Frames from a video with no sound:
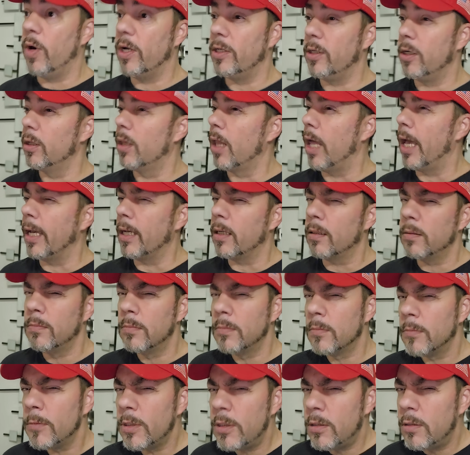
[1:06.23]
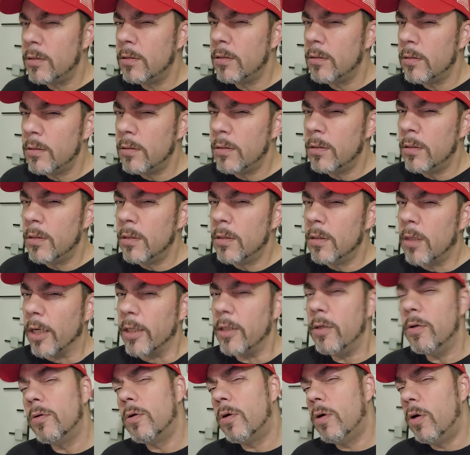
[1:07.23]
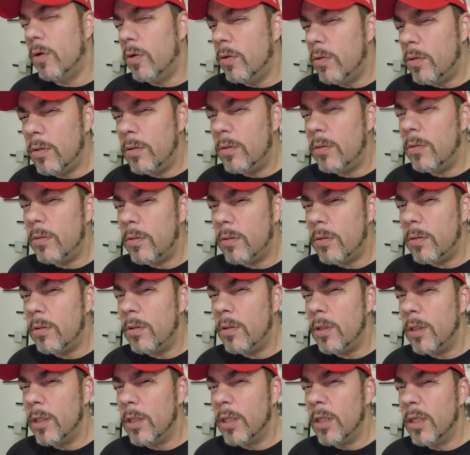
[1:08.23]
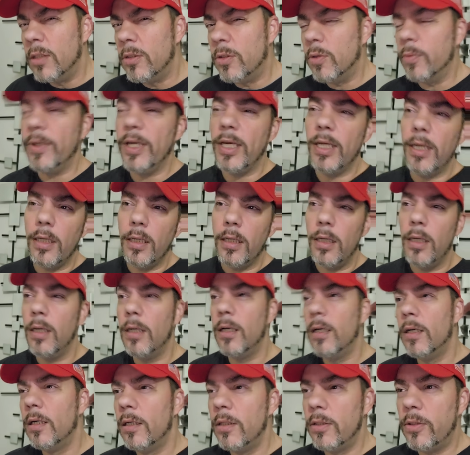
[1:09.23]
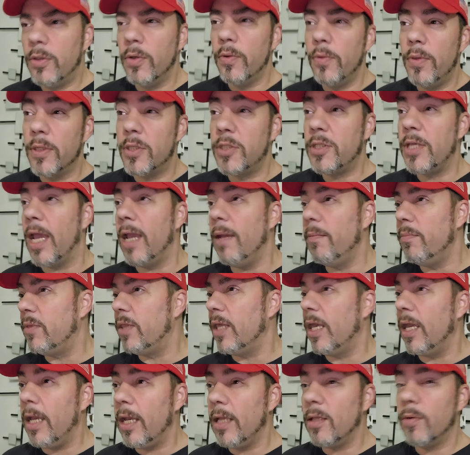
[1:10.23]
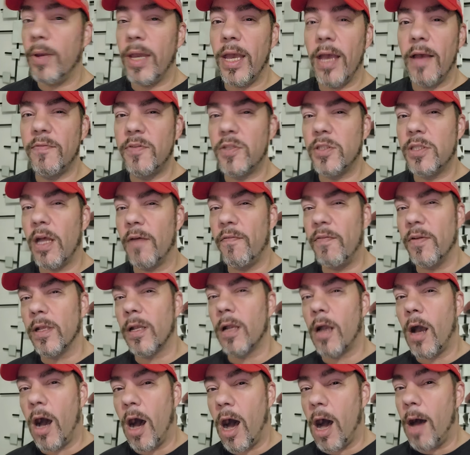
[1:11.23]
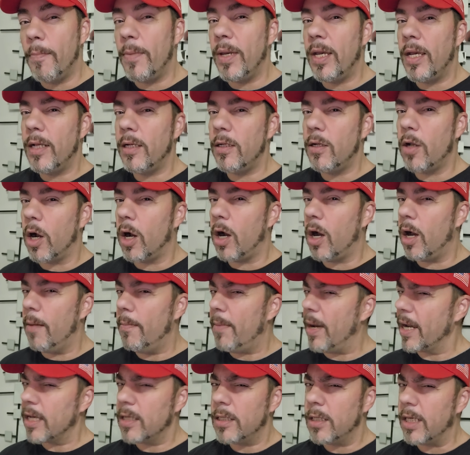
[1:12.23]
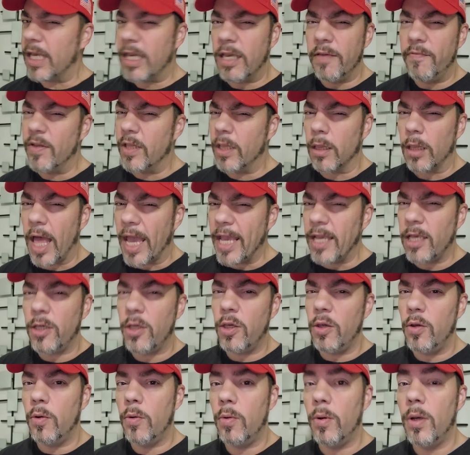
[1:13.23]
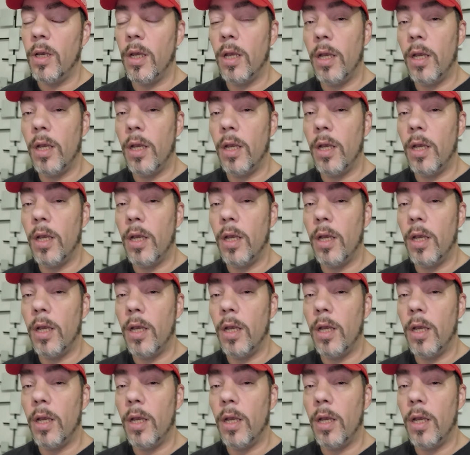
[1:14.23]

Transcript: you're like, are you cool? Do we do the same thing? Do we have stuff in common? Or am I going to even like you?